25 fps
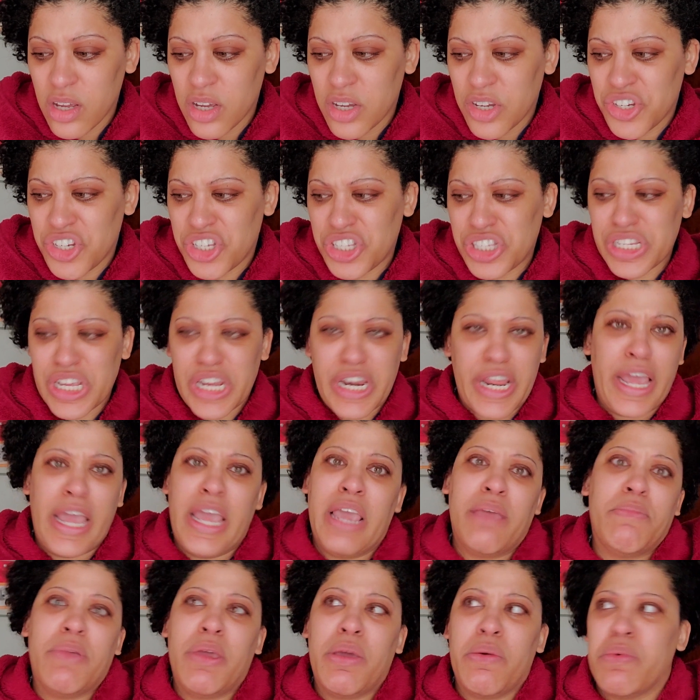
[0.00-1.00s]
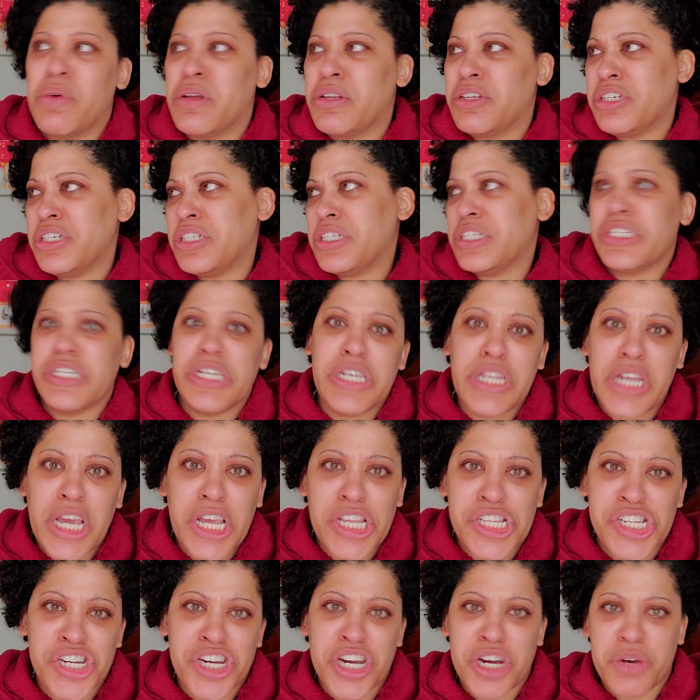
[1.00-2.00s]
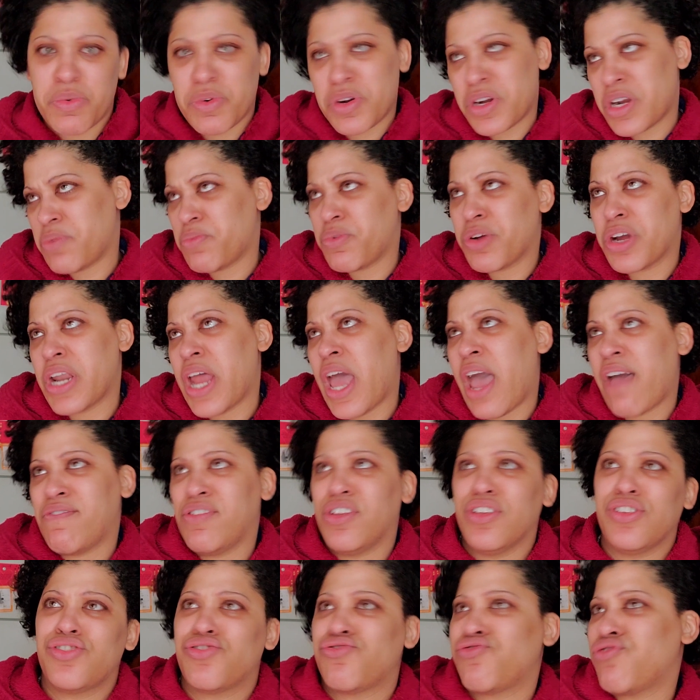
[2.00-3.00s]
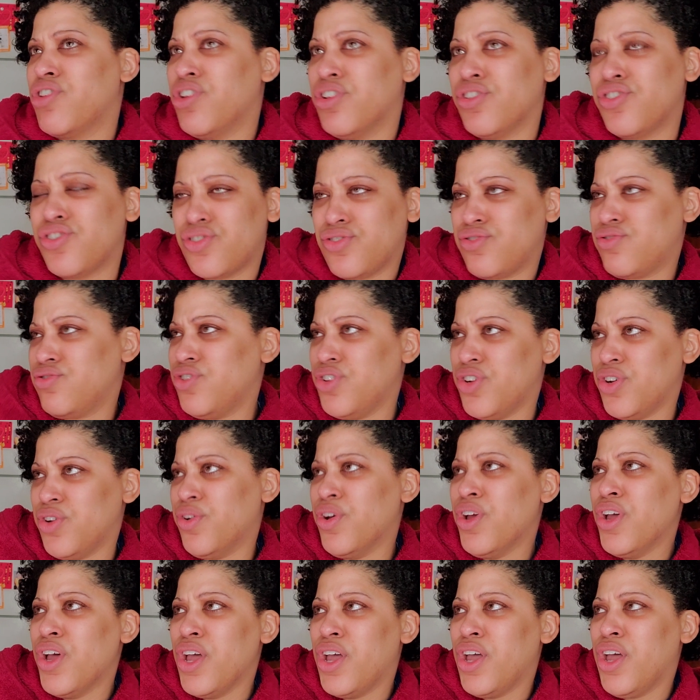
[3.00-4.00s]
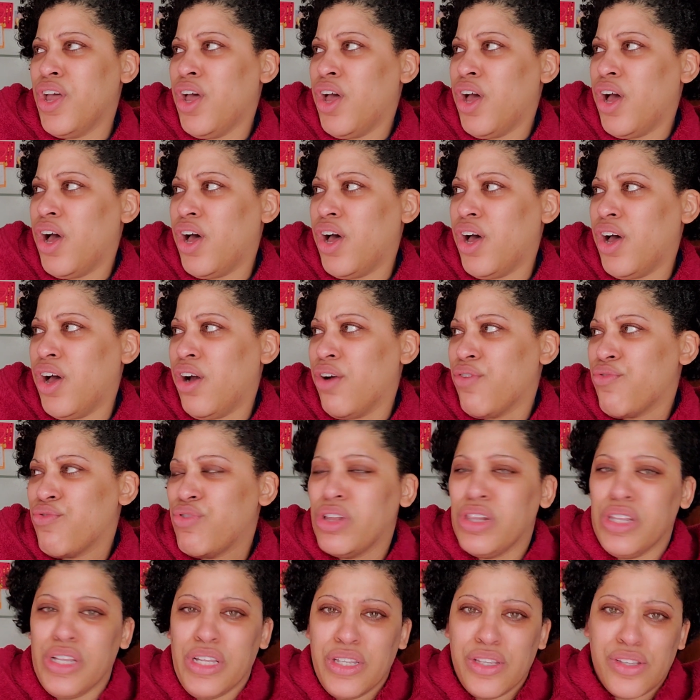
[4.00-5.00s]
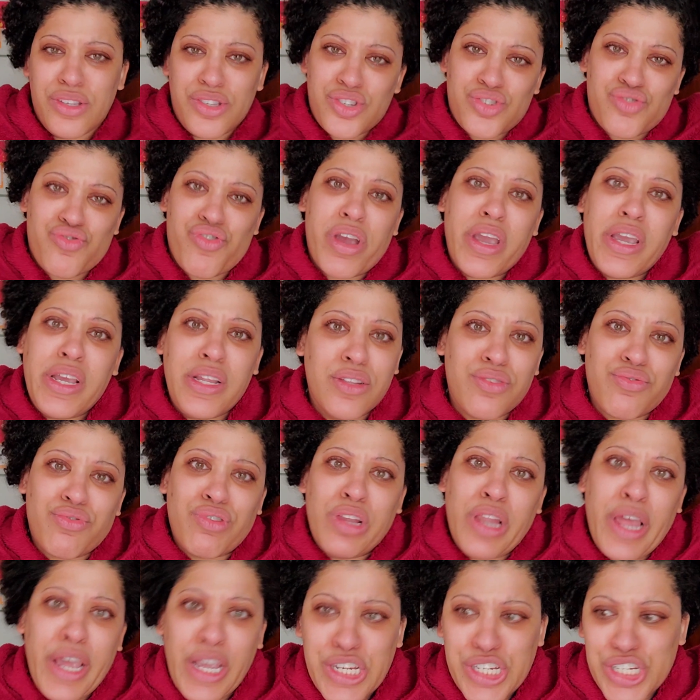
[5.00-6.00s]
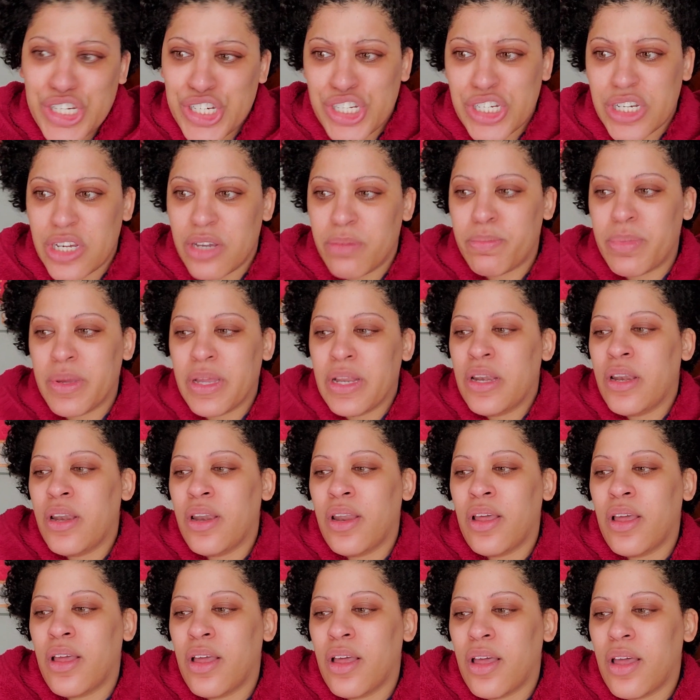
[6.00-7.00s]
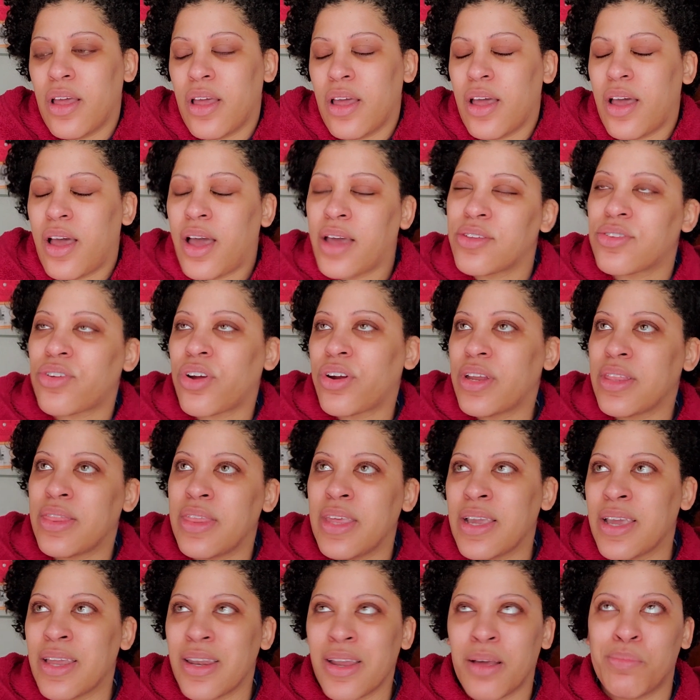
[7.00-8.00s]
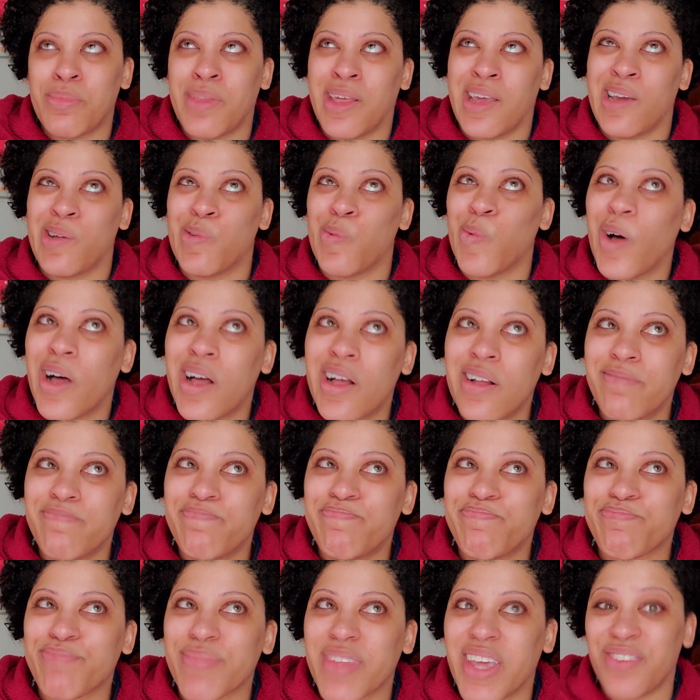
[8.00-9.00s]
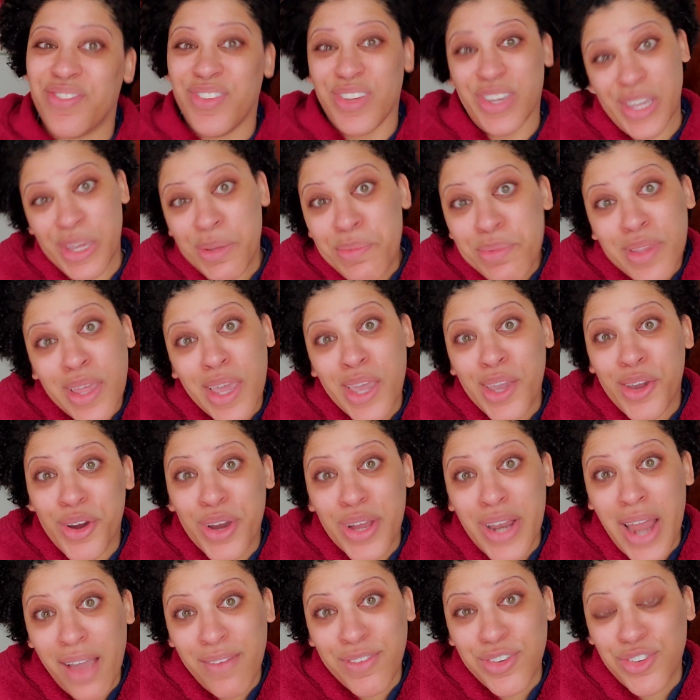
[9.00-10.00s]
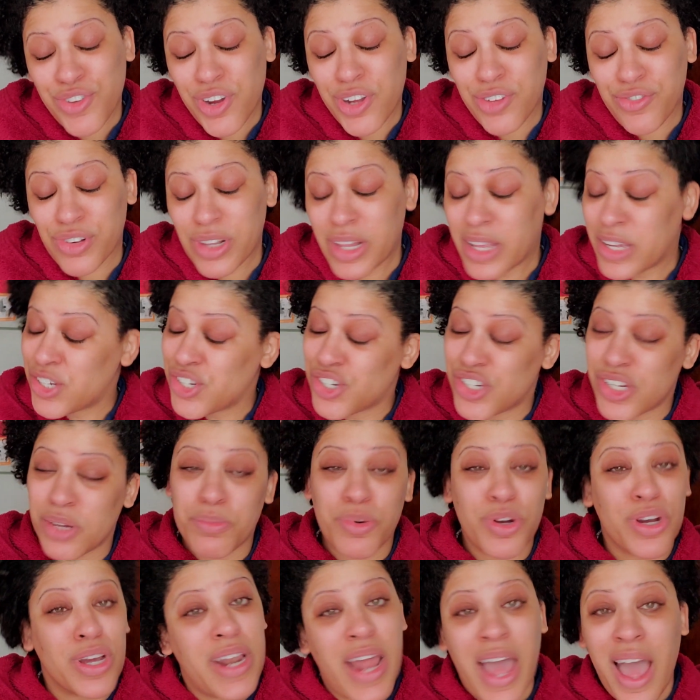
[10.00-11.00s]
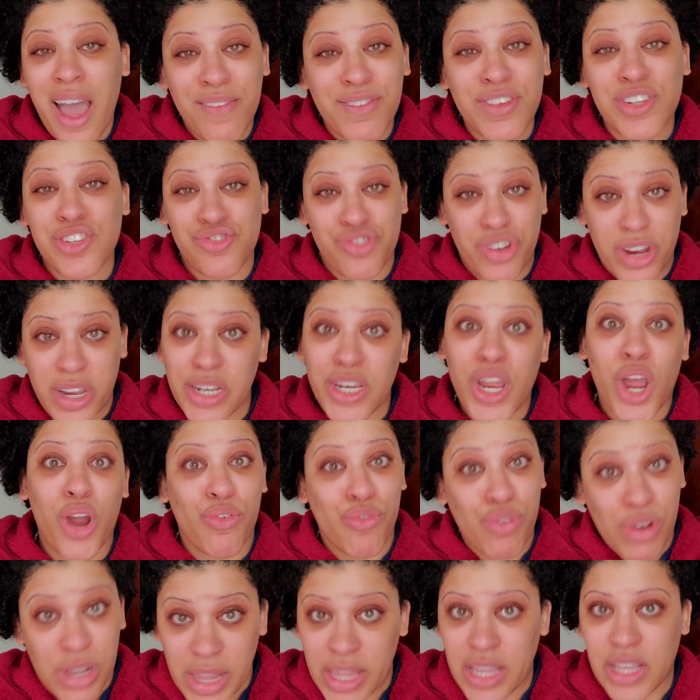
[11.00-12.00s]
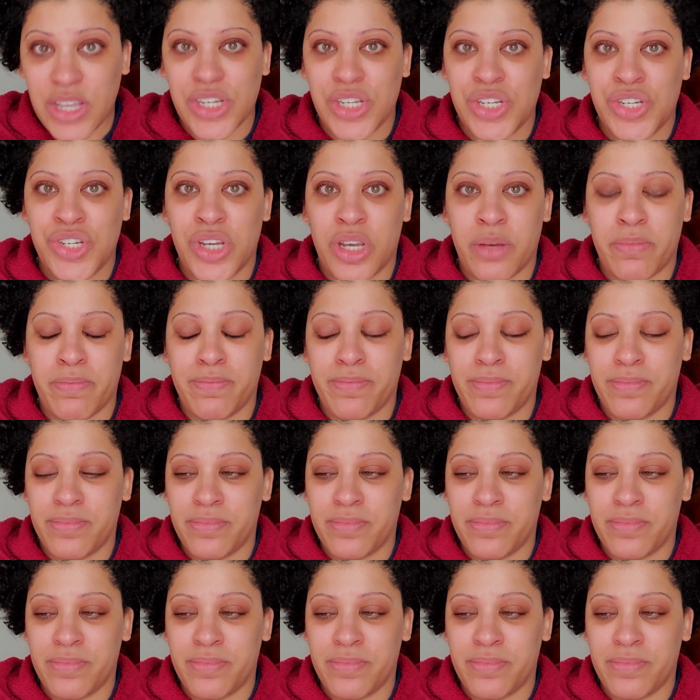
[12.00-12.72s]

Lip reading: she's gonna hate me when she's a teenager, and we're gonna have a really strained relationship. And I started thinking, I'm like, well, if you keep saying you're gonna have a strained relationship, you're gonna have a strained relationship.